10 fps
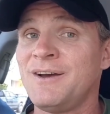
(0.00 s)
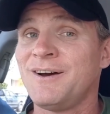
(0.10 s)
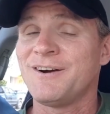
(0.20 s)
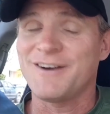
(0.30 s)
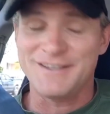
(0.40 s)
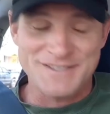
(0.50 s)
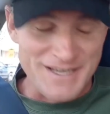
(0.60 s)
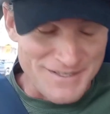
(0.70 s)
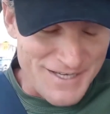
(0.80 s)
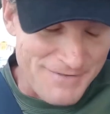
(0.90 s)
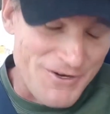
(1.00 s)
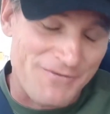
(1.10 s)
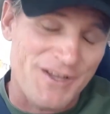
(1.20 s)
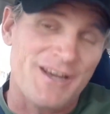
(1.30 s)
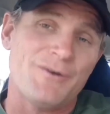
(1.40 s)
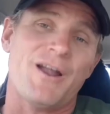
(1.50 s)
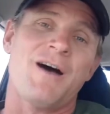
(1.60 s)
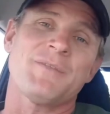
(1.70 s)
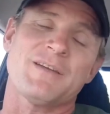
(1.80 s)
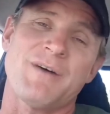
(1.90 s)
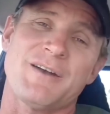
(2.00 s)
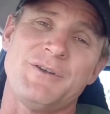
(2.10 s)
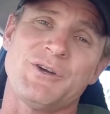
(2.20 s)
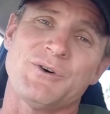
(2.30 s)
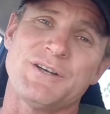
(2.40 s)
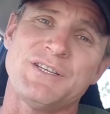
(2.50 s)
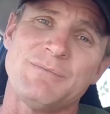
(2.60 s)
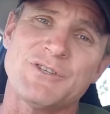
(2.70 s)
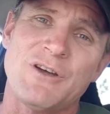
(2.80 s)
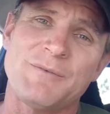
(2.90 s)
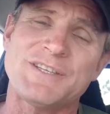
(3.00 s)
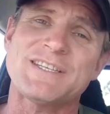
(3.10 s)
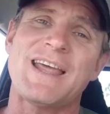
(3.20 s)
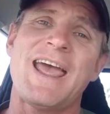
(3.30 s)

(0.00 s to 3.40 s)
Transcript: All right, let's take the safety off and get into it. I'm the Commando in your corner, Tim Thomas,